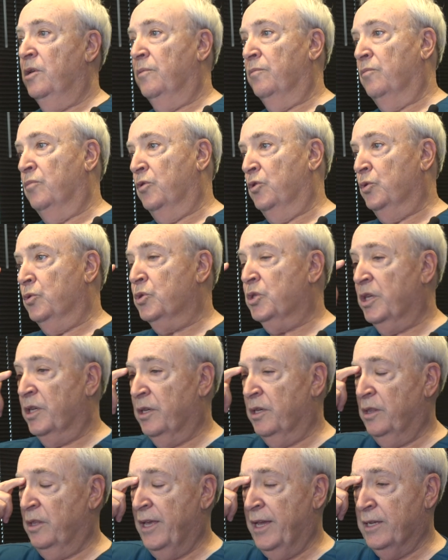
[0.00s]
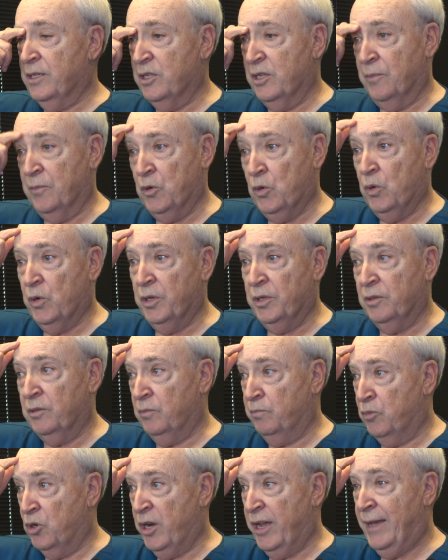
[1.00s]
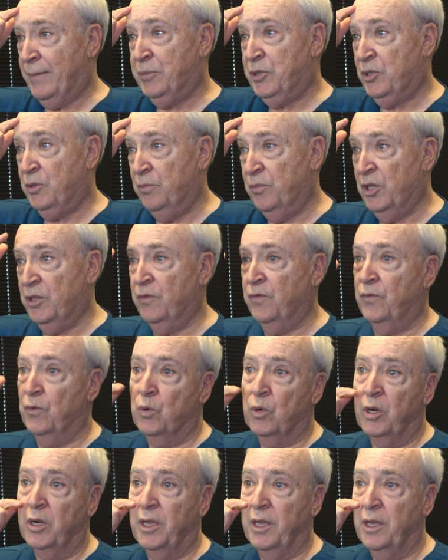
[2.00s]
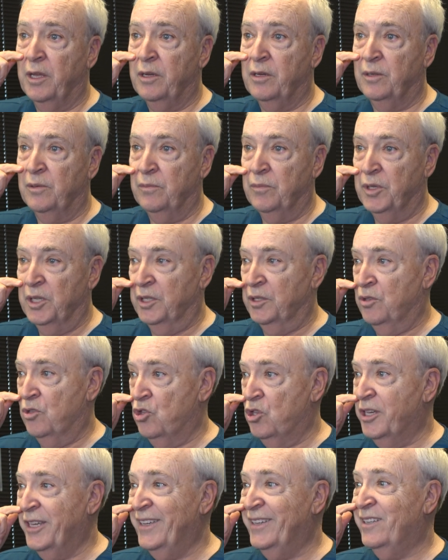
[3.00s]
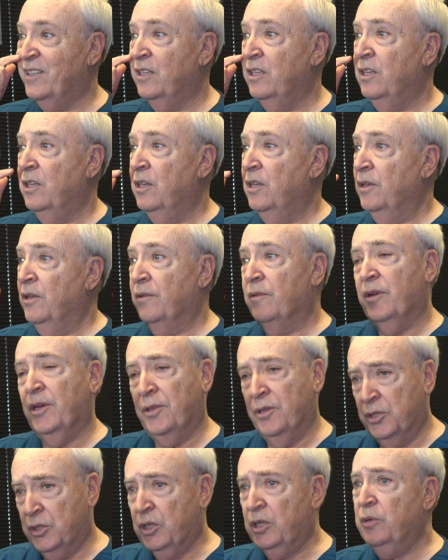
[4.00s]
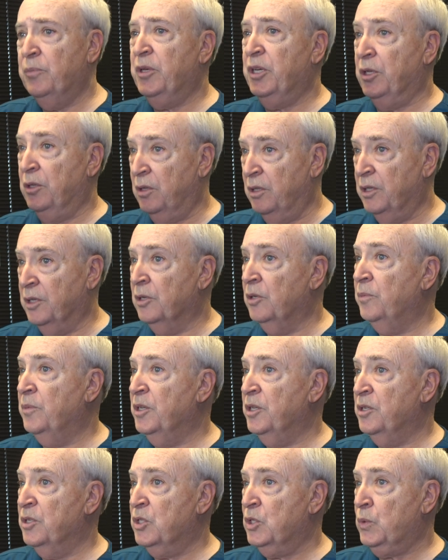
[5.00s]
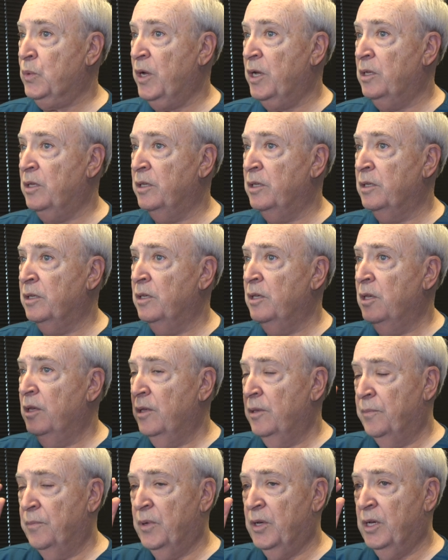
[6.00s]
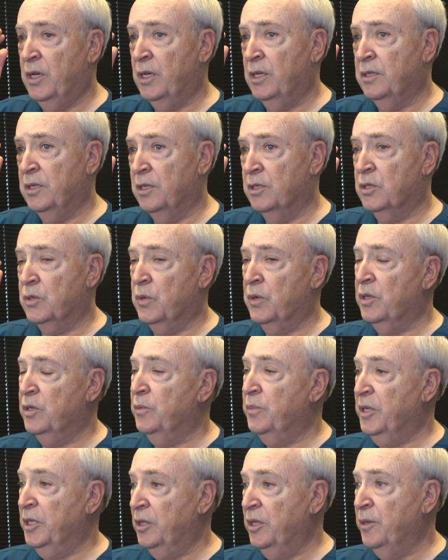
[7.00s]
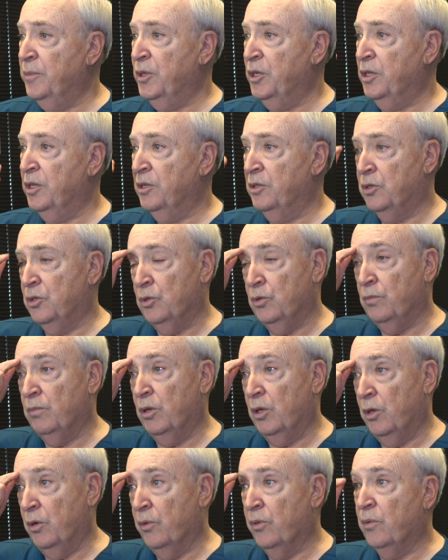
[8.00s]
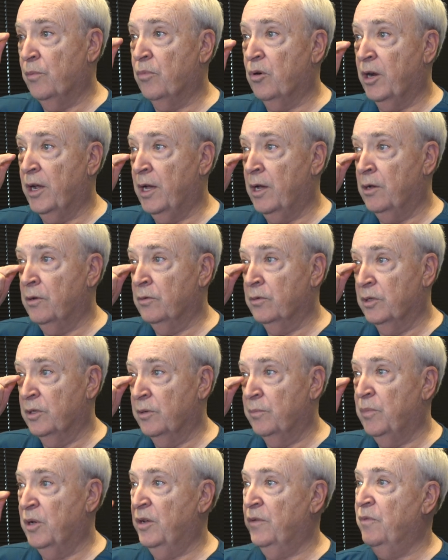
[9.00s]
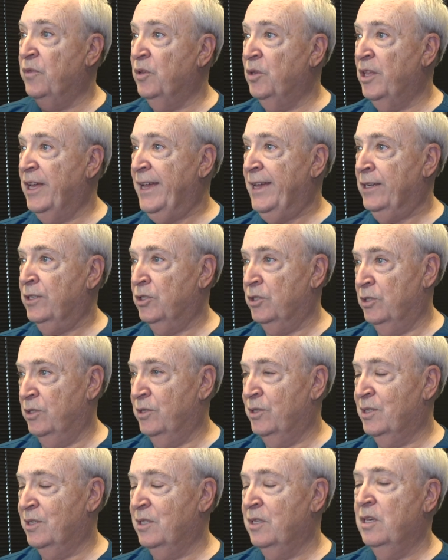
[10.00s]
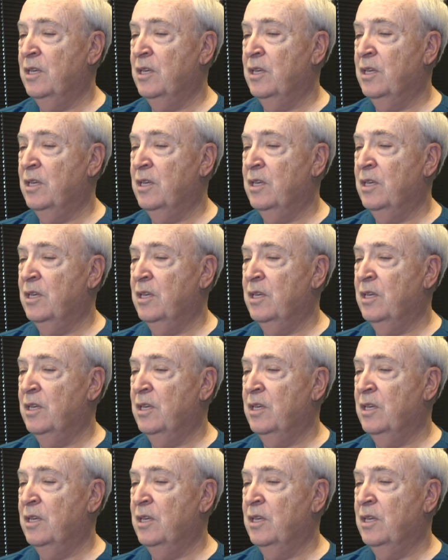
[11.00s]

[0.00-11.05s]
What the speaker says: bruising lands up going perhaps to mid-forehead and mid-cheek. Well, there's going to be a little bit of swelling, but it's going to be limited to below the brow and above the lashes.